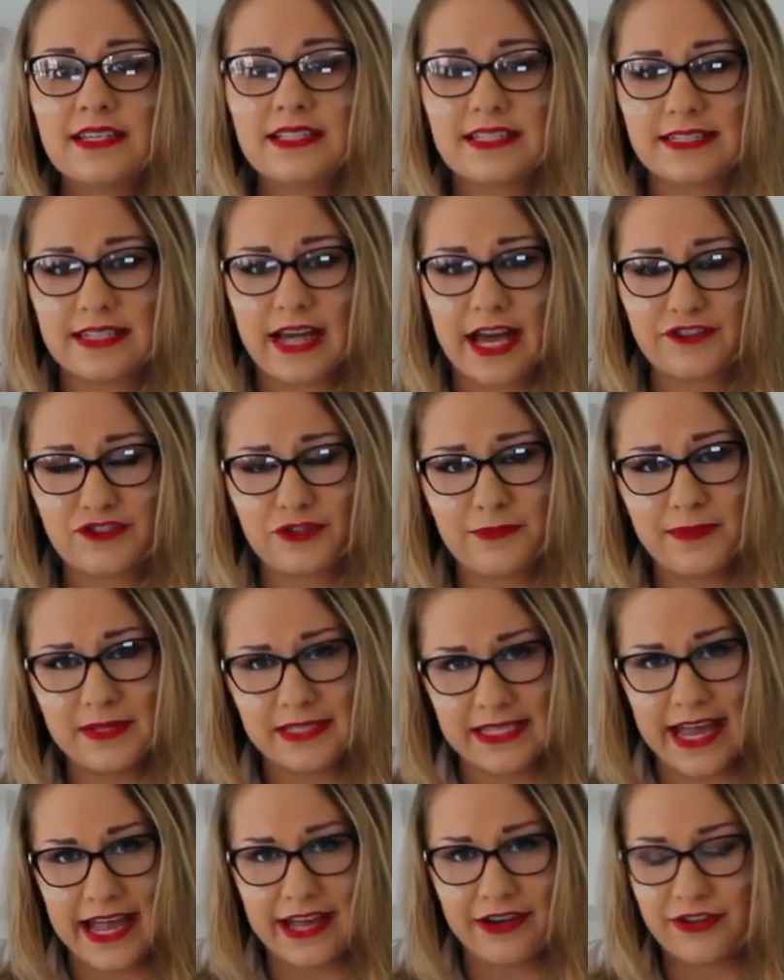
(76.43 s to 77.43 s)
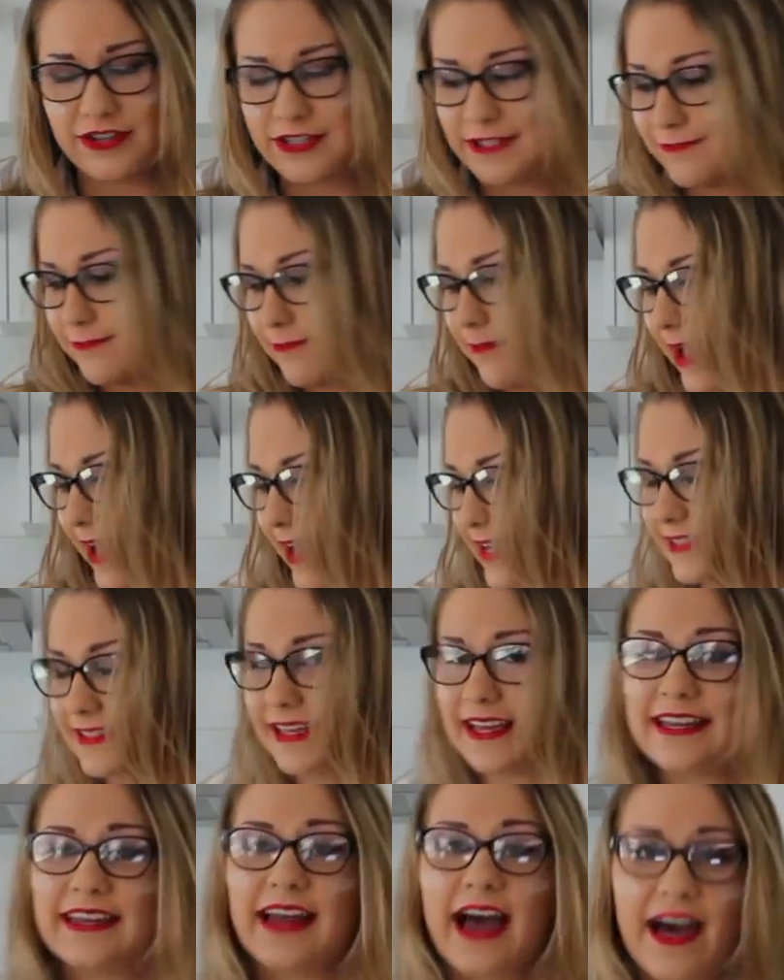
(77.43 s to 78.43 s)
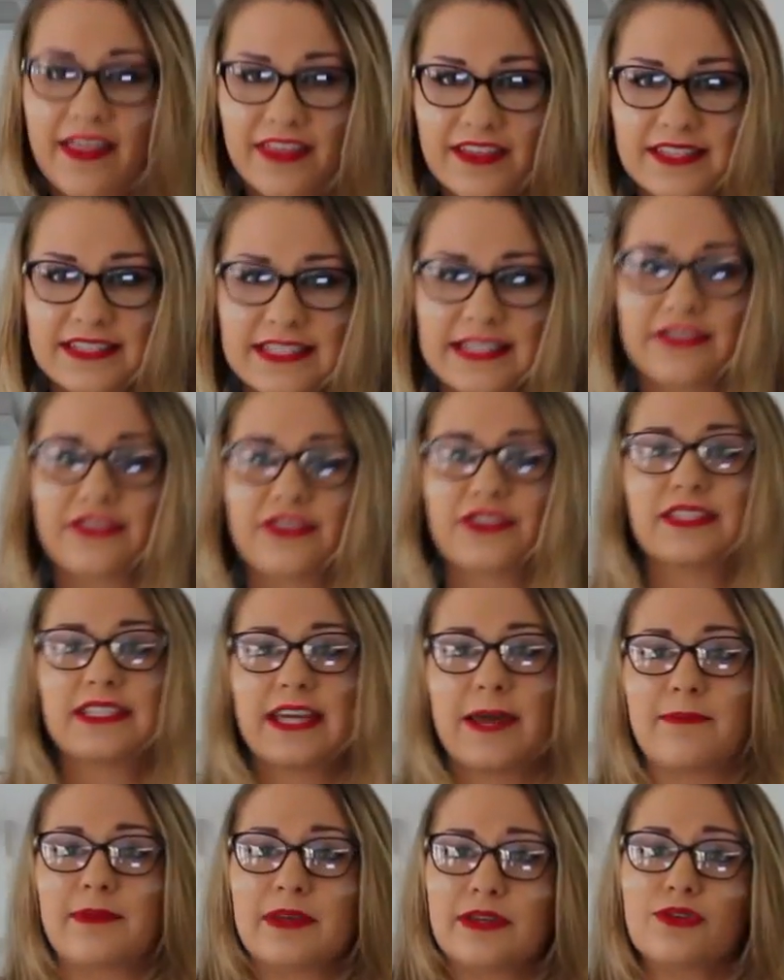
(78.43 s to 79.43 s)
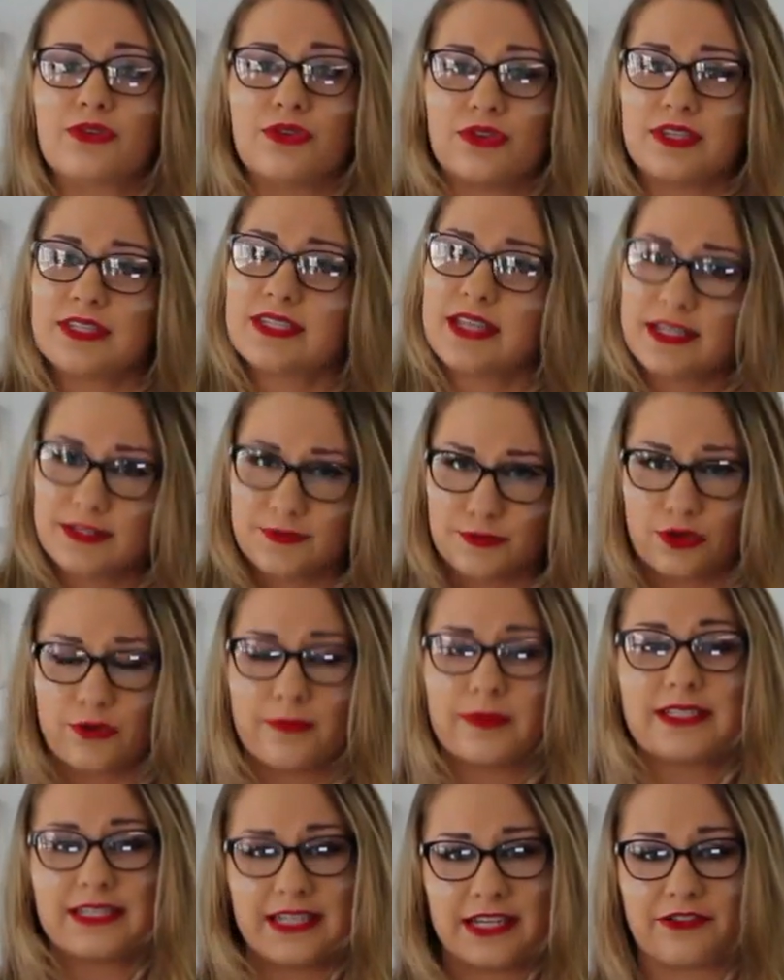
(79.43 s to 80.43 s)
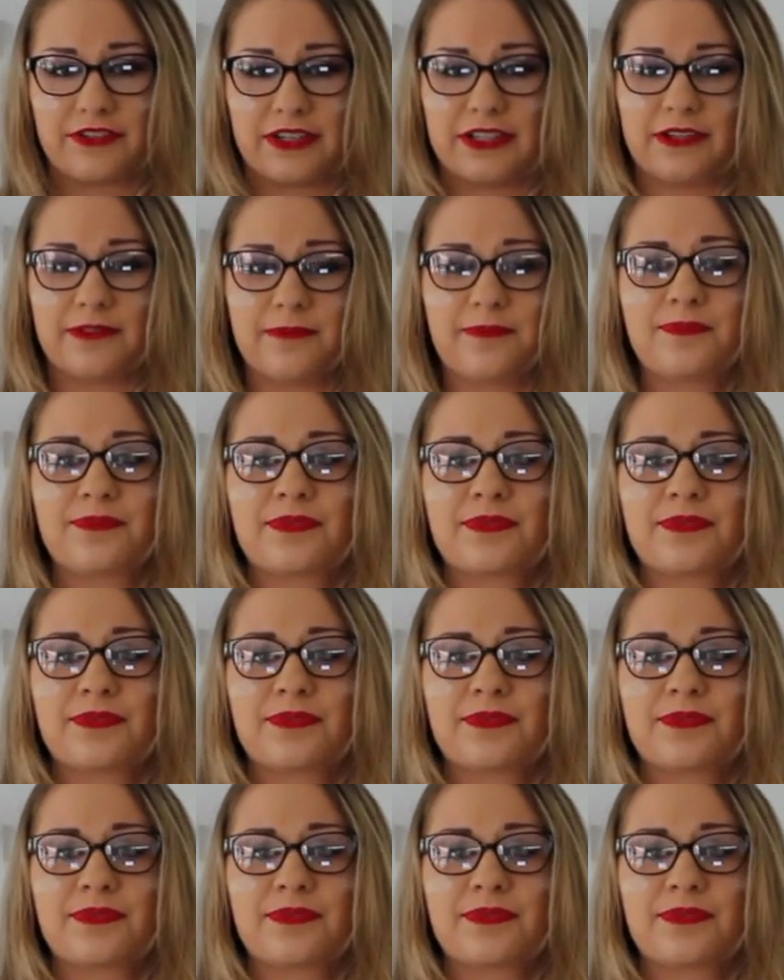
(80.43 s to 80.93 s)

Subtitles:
Starch from potatoes, maize, and other cereals can be used as raw material.